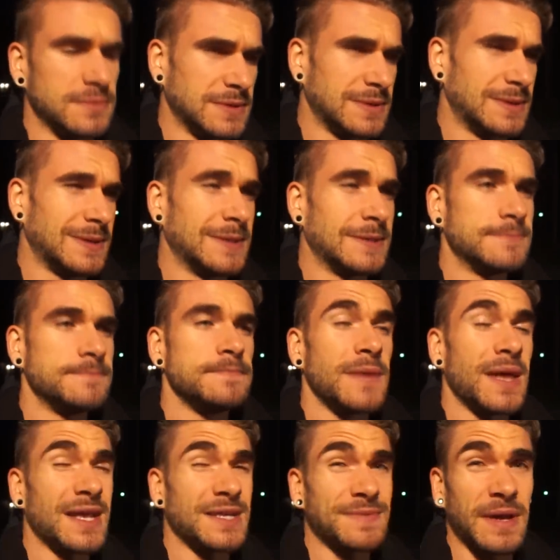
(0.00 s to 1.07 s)

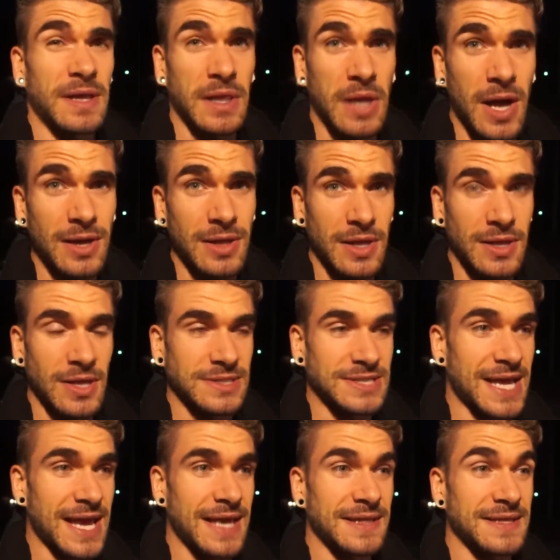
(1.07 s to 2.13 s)
it has been a long, long, long
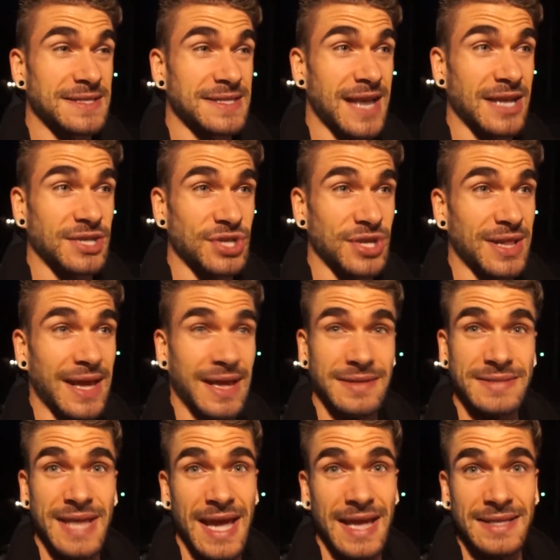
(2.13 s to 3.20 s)
day. This is actually like
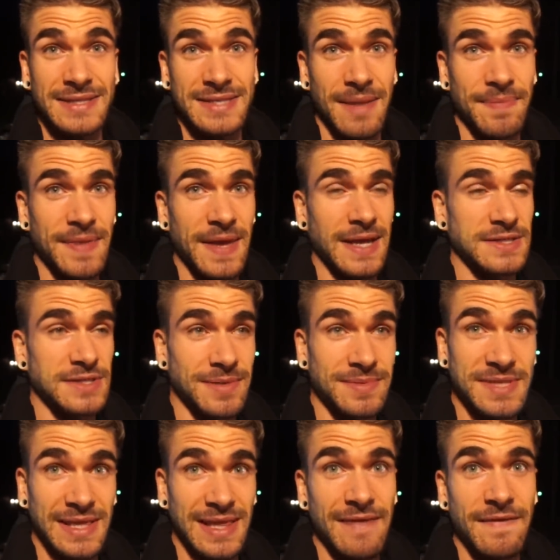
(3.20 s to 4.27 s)
10 something. It's
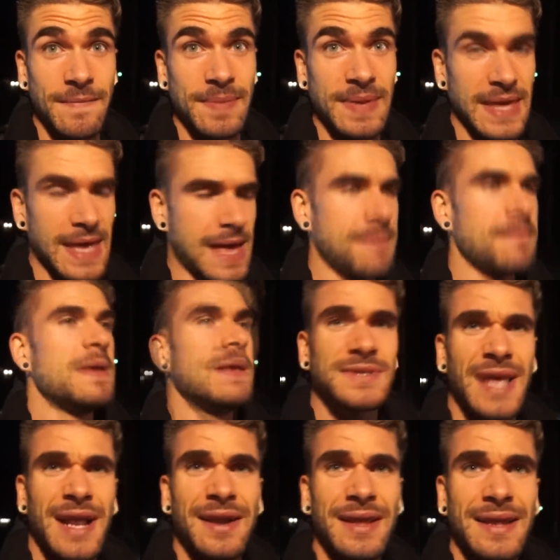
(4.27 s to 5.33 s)
almost 11 p.m. Let's
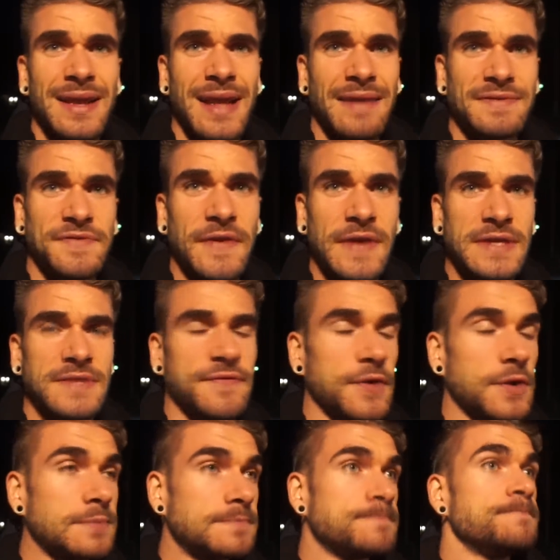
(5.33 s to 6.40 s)
head on in, have some fun, eat some
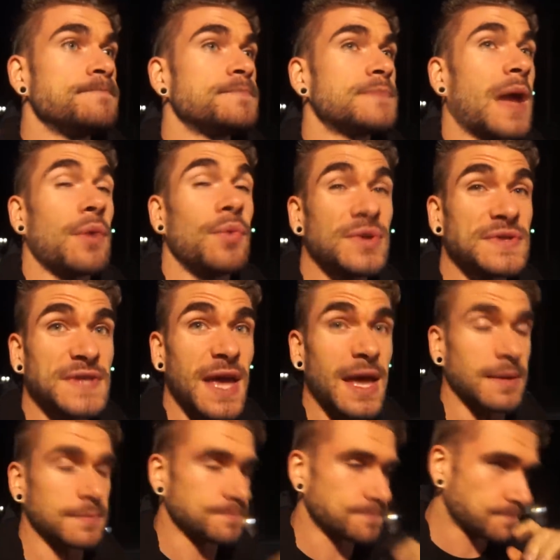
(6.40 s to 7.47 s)
food. I will
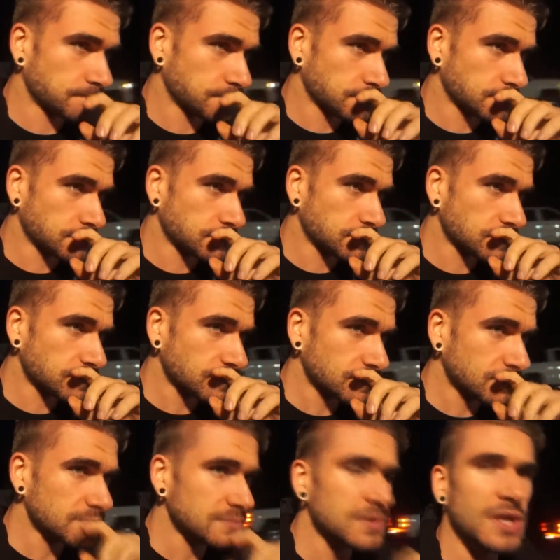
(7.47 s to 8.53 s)
say,
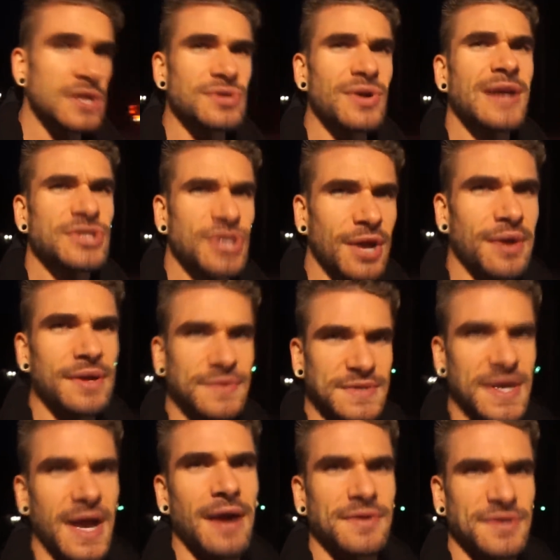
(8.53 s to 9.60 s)
so actually I already
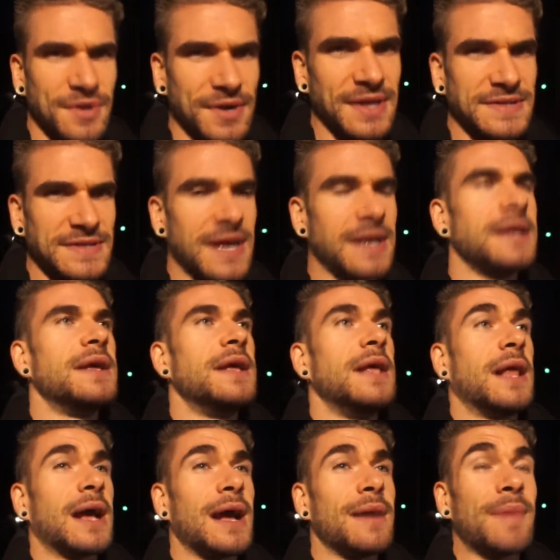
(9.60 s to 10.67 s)
was, I was already inside.
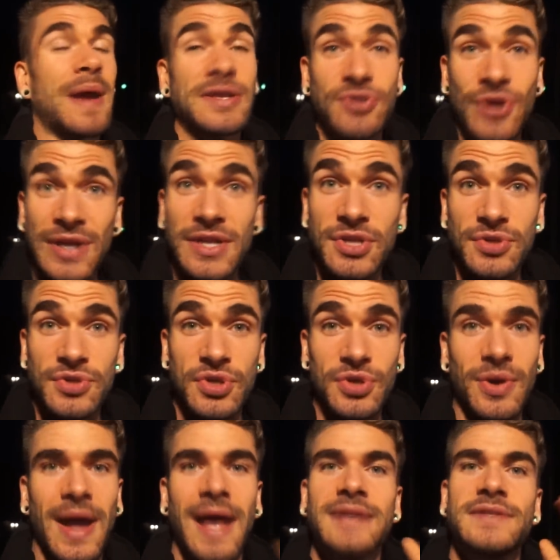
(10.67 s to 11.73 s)
Um, I tried to do
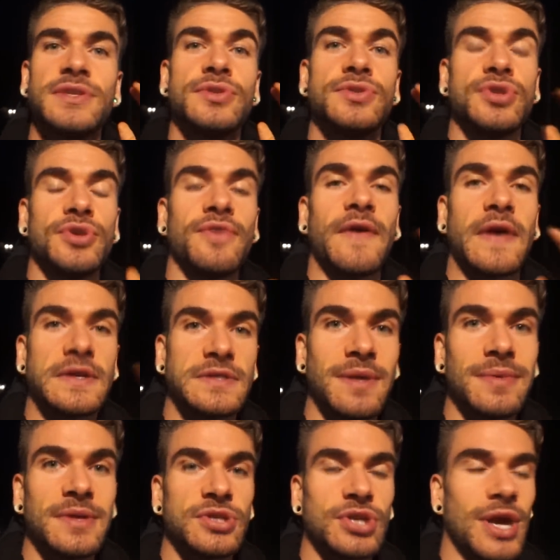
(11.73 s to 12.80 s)
two. I asked to do two if I could
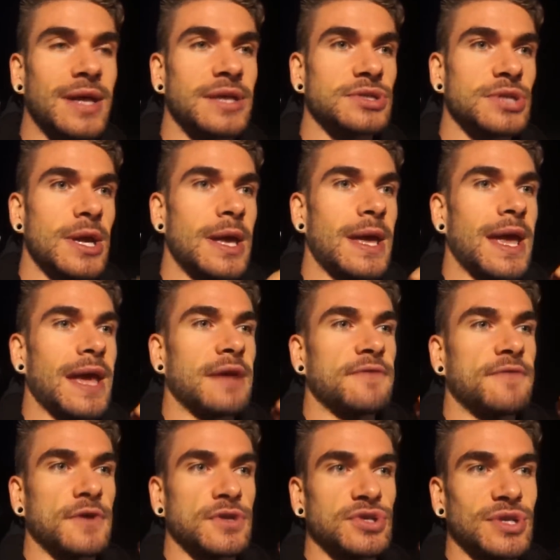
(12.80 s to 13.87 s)
double the challenge and
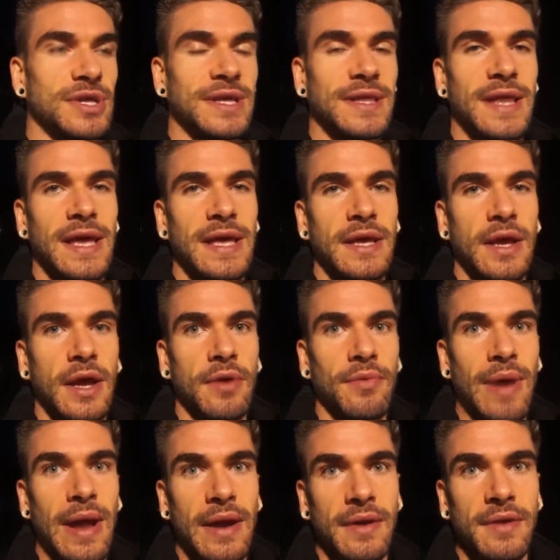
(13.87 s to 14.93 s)
unfortunately they uh,
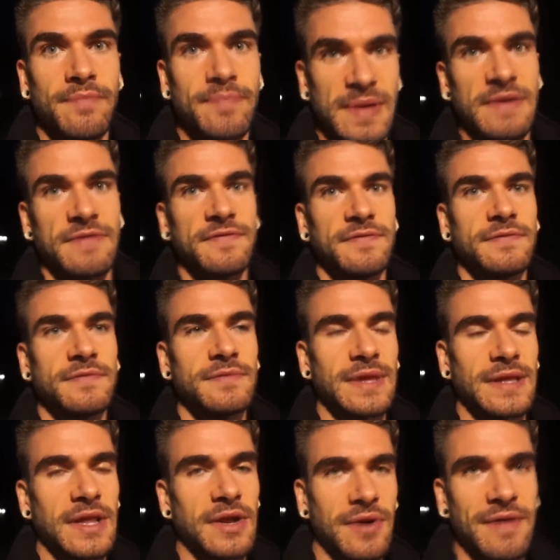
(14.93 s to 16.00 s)
ran out of beef.
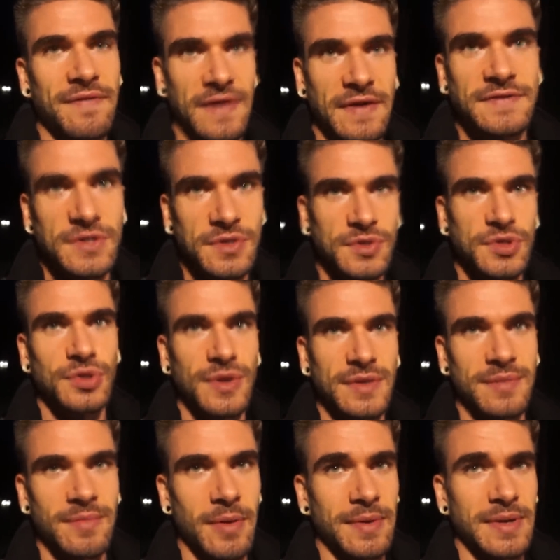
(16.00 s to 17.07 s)
Like they don't have enough to do two at
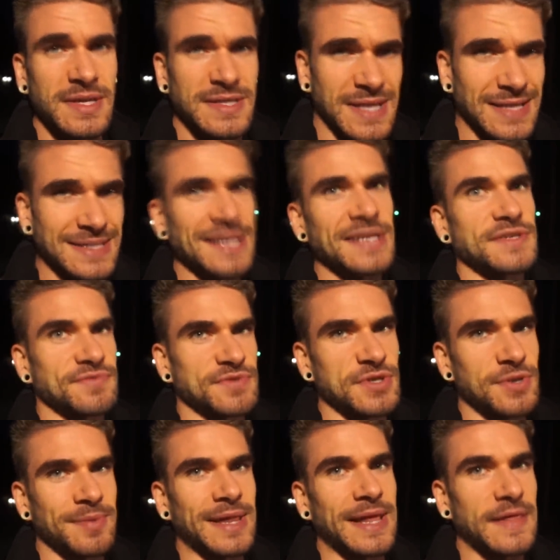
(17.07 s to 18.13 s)
the moment because, like I said, it's
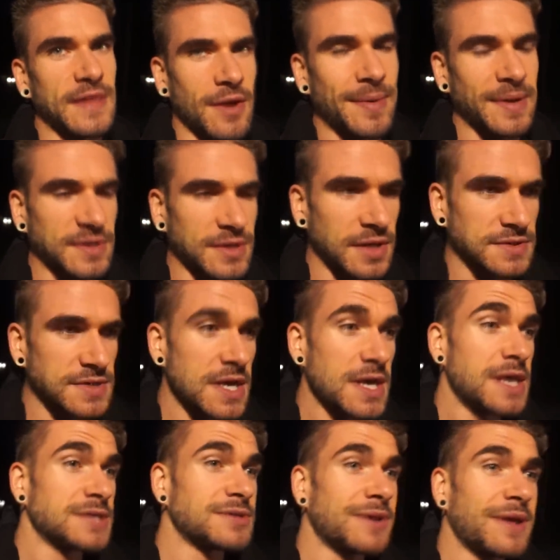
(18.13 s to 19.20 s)
super late. They are about to close.
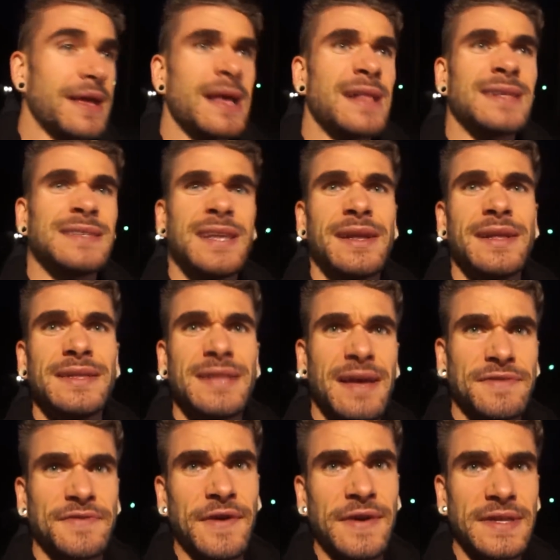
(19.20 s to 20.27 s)
So, nay, let's have
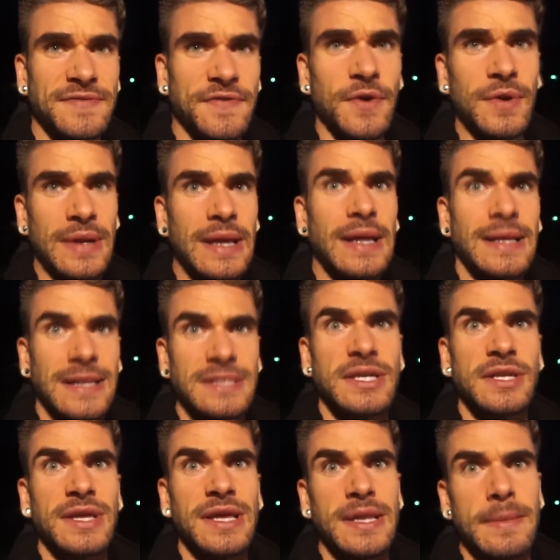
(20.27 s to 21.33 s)
have fun, eat food. Let's
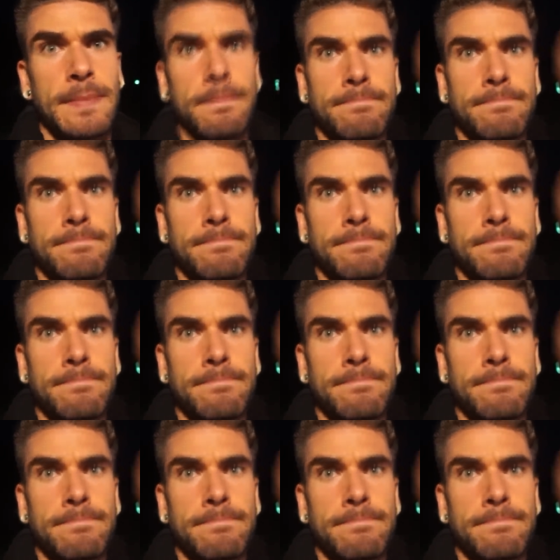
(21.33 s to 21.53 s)
get eating.